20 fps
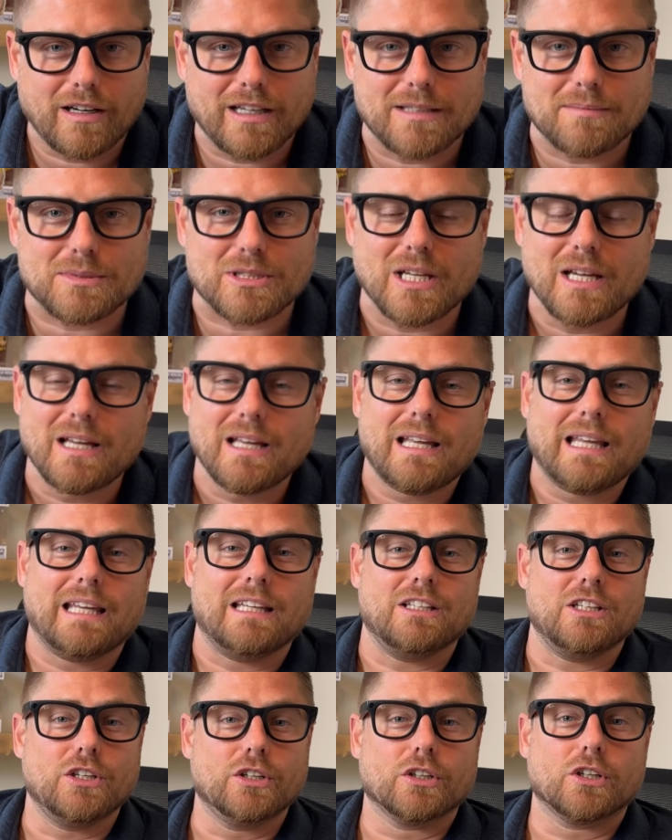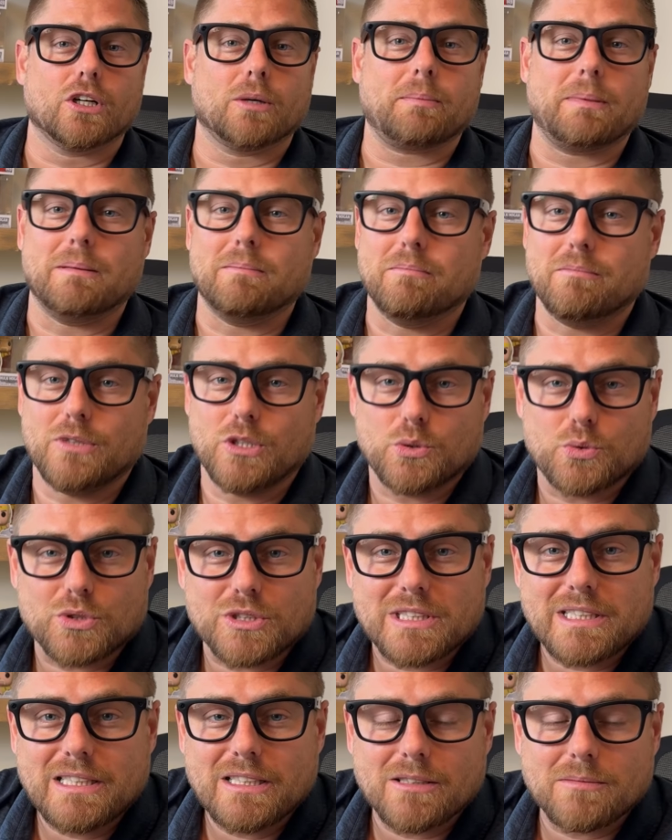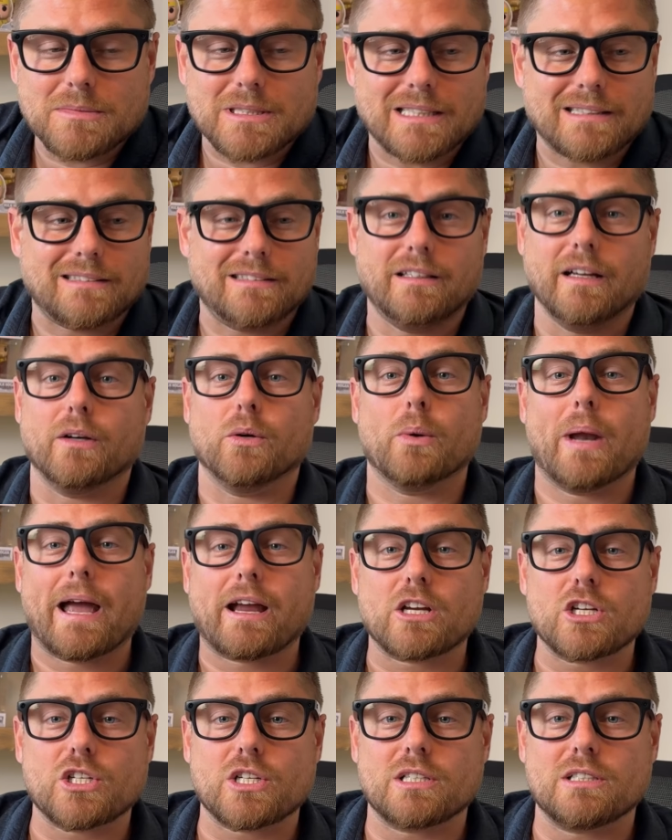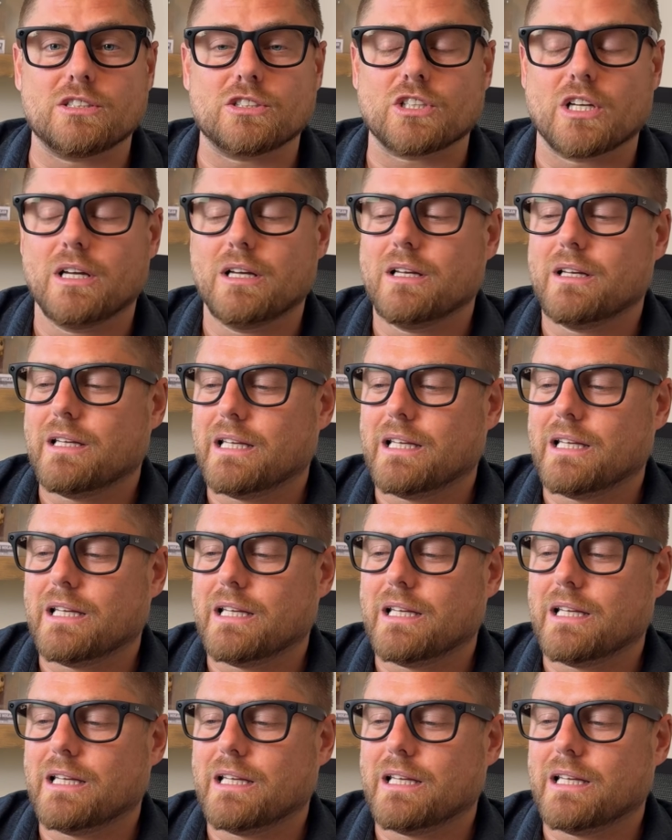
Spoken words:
times. In Europe, in museums and directions,